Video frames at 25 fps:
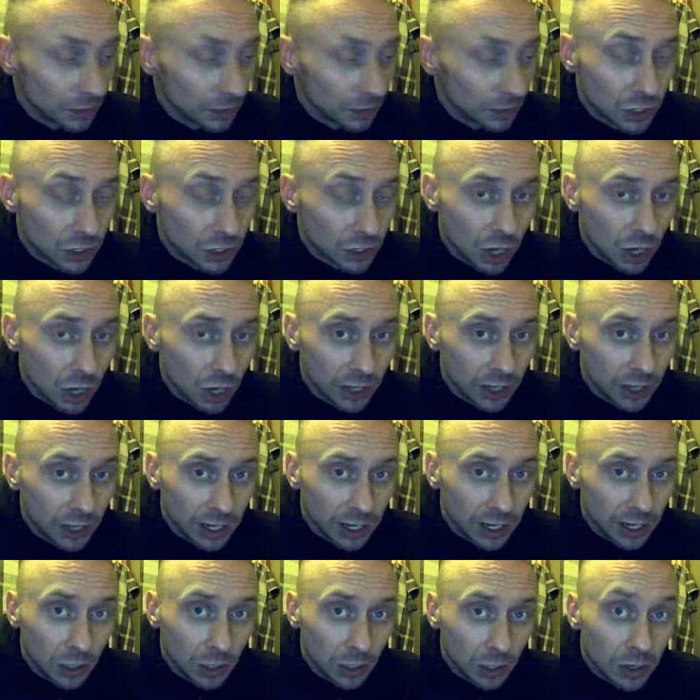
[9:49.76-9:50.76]
circuit,
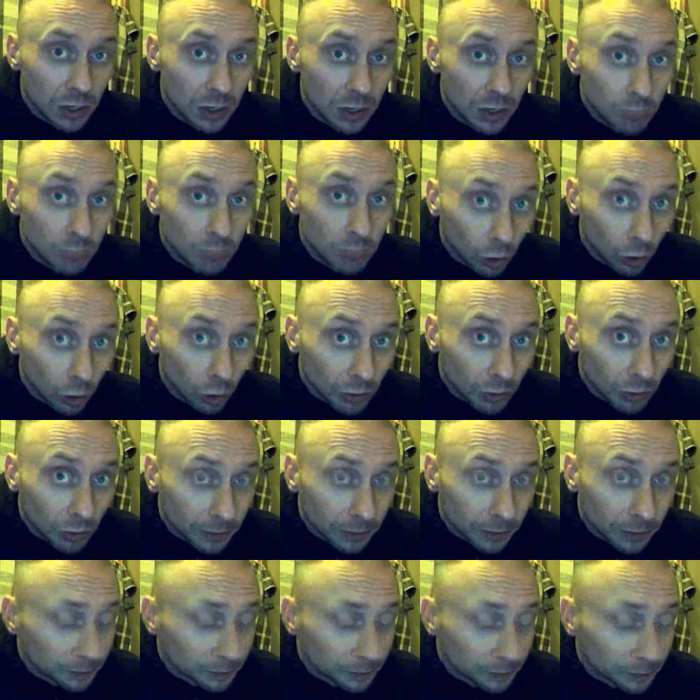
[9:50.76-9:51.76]
including a bulb,
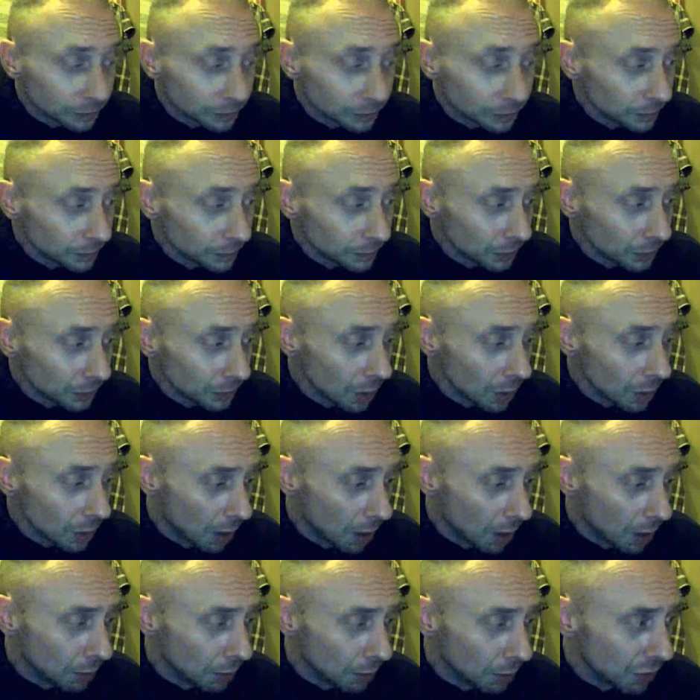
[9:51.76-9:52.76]
when
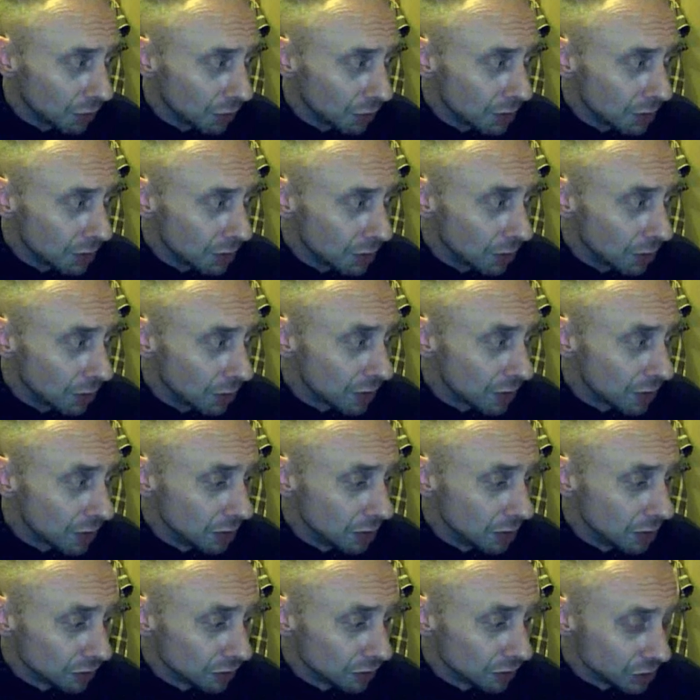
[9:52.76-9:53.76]
I put 3.3
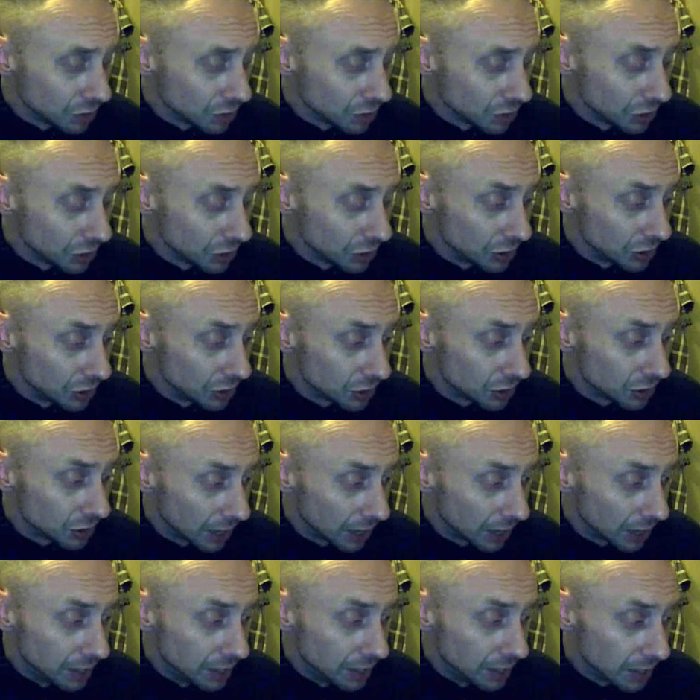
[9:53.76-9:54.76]
ohms of resistance
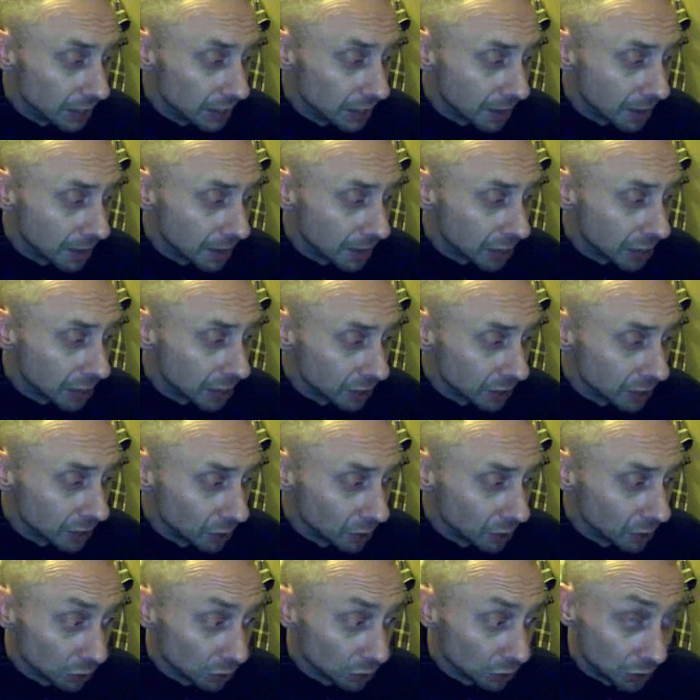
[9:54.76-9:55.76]
into that battery,
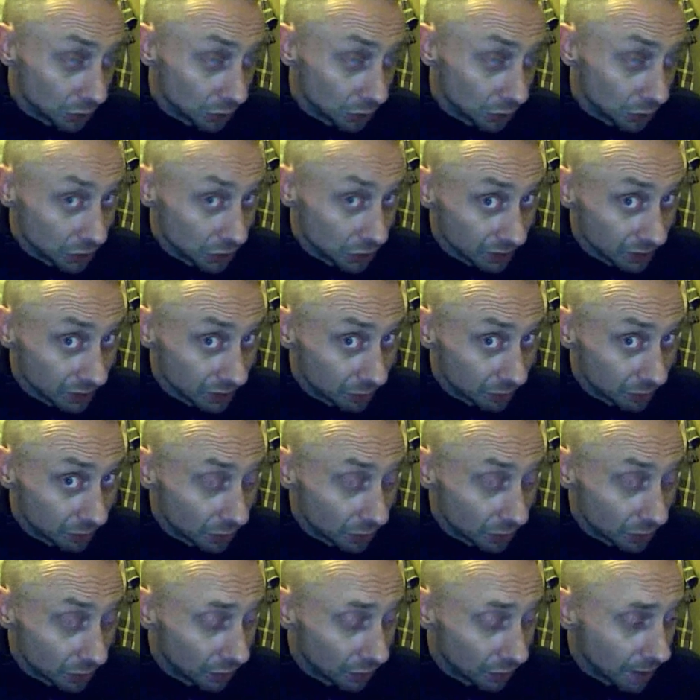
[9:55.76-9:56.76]
which was producing
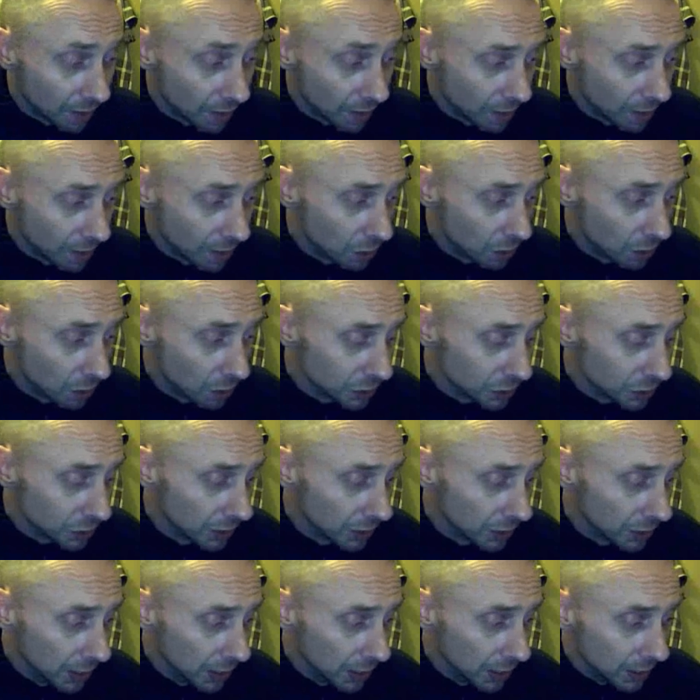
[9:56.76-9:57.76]
7.48 volts,
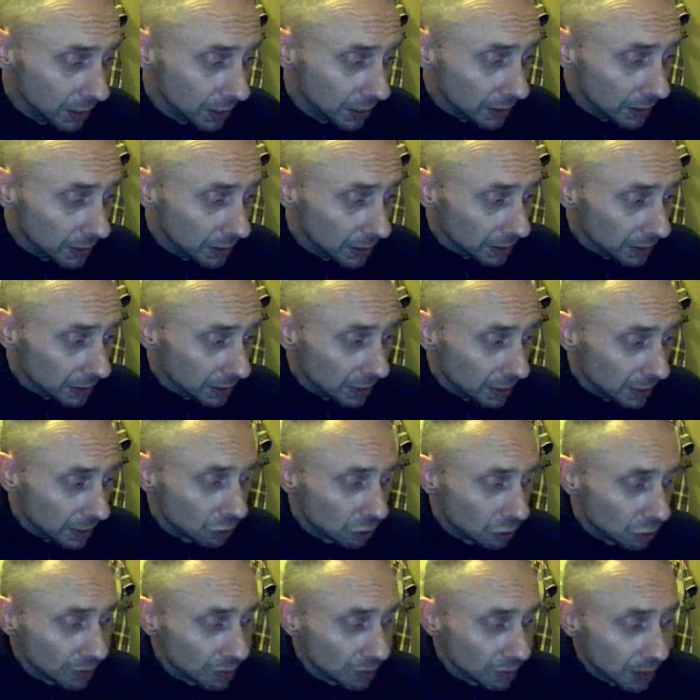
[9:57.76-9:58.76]
it
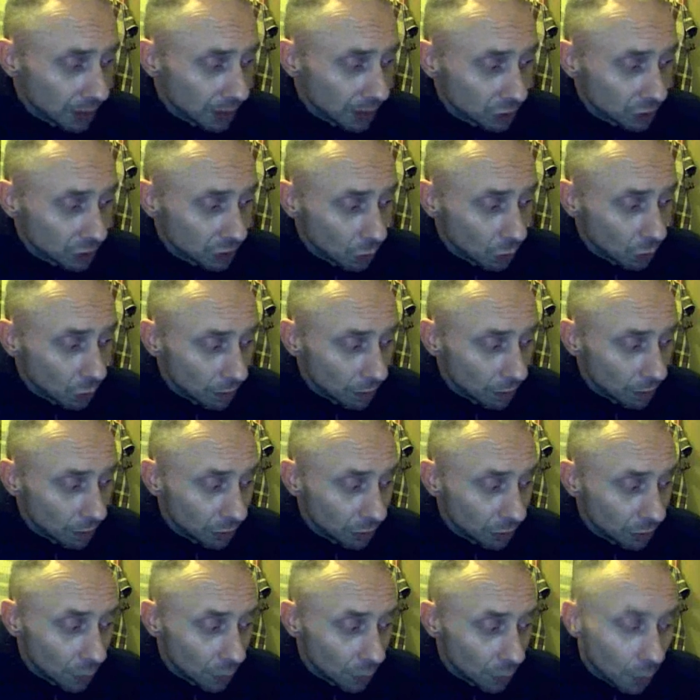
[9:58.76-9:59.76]
dropped down to
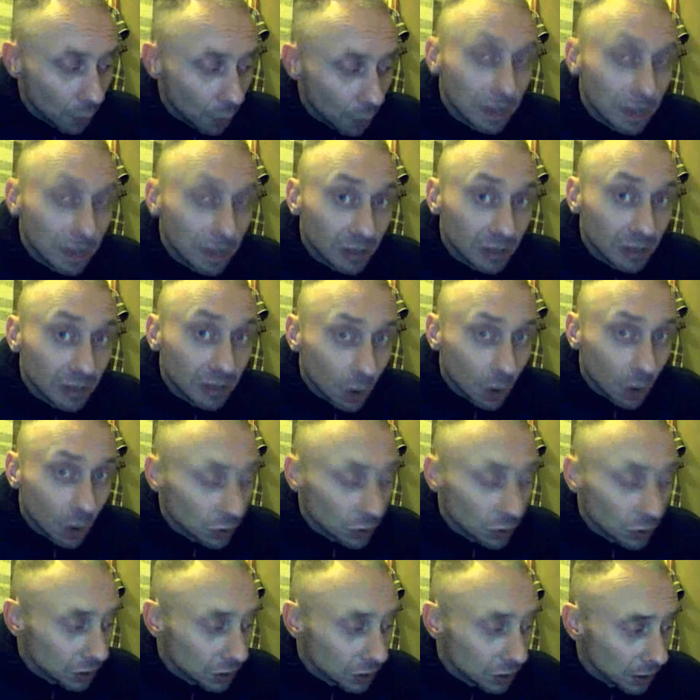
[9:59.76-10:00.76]
1.1
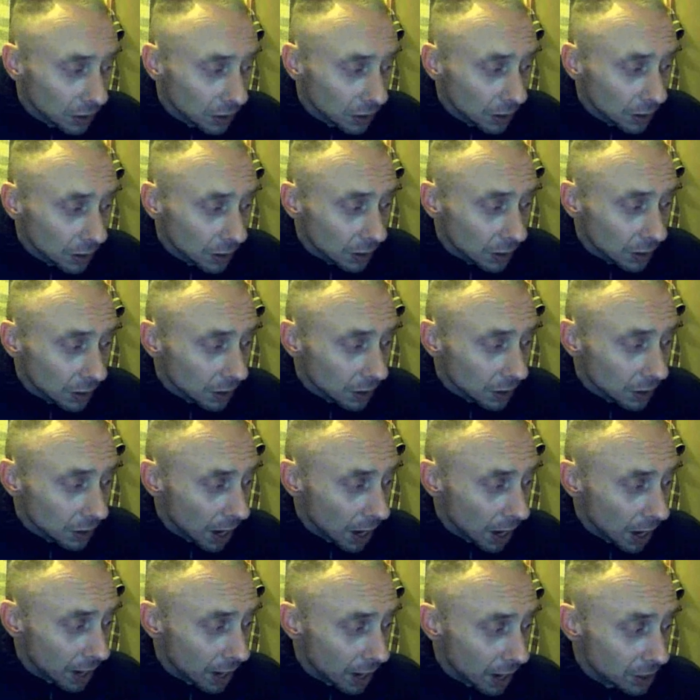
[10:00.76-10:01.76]
millivolt
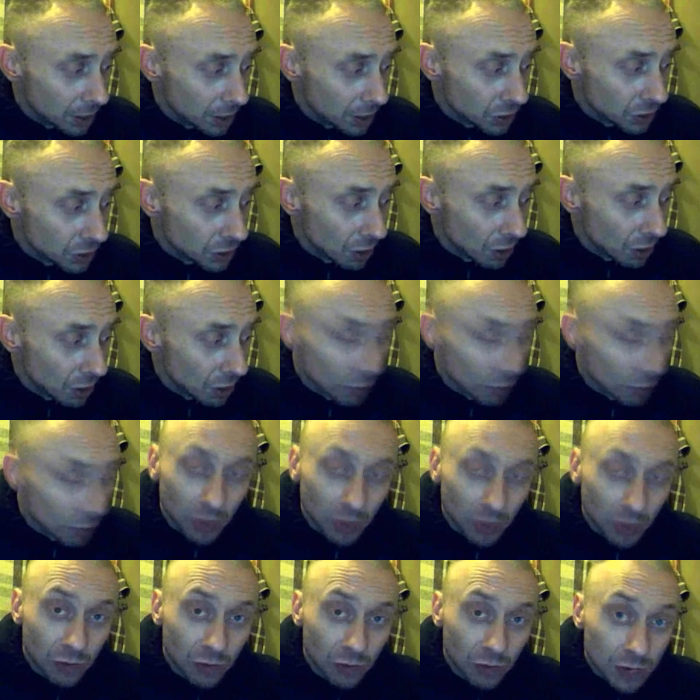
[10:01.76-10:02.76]
and
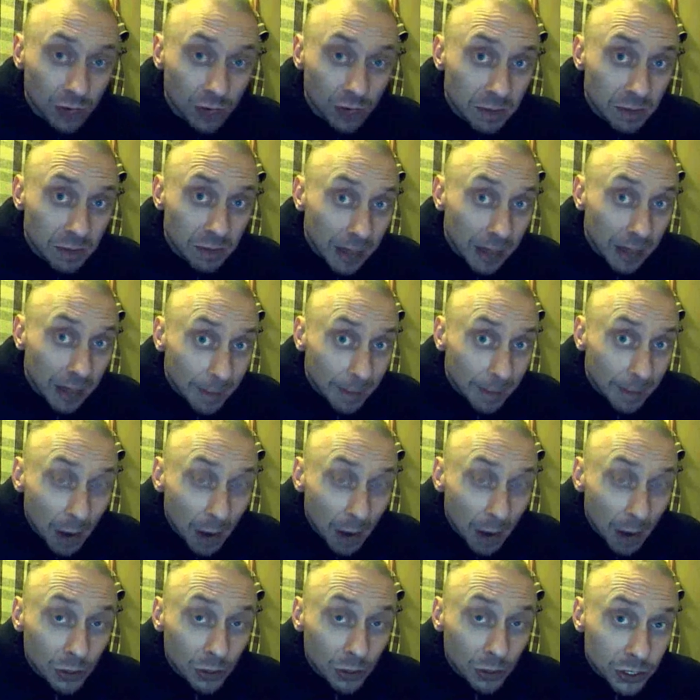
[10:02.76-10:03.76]
0.3 milliamp
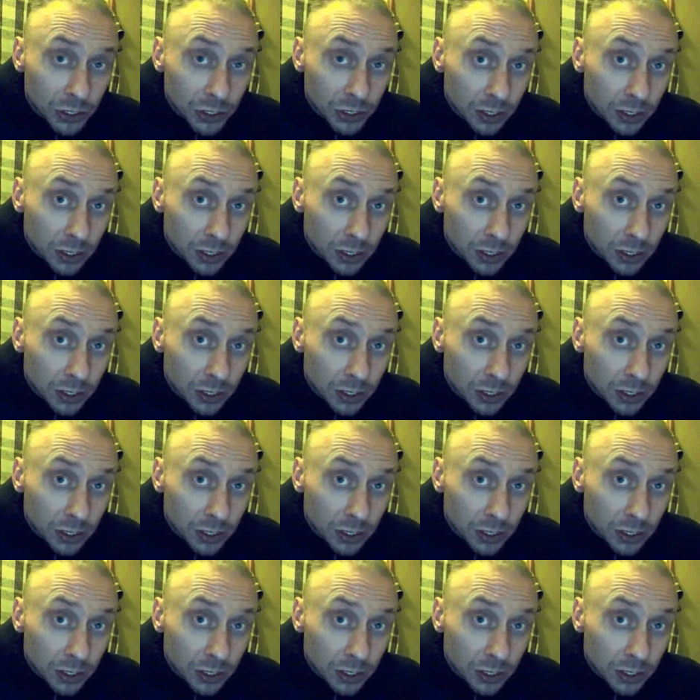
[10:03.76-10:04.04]
hours.